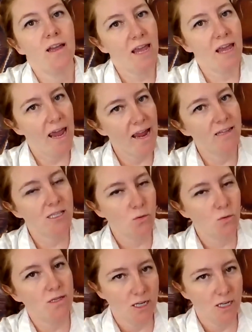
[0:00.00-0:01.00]
they hand
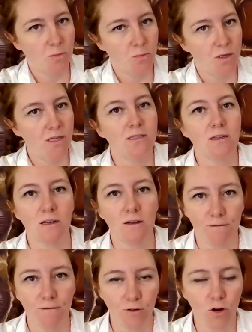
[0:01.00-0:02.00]
squeeze each piece to
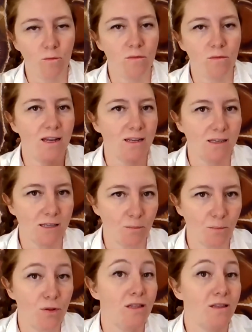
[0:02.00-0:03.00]
confirm that it is
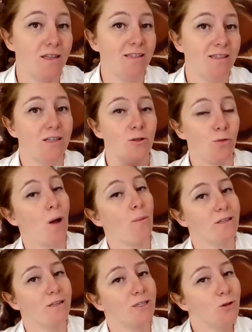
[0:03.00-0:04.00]
completely sealed
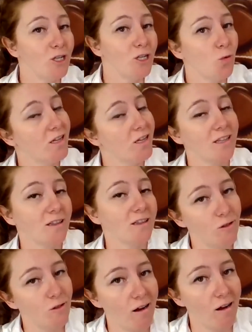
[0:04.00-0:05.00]
properly. So each one gets a
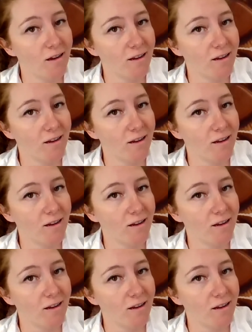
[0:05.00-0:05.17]
little hug.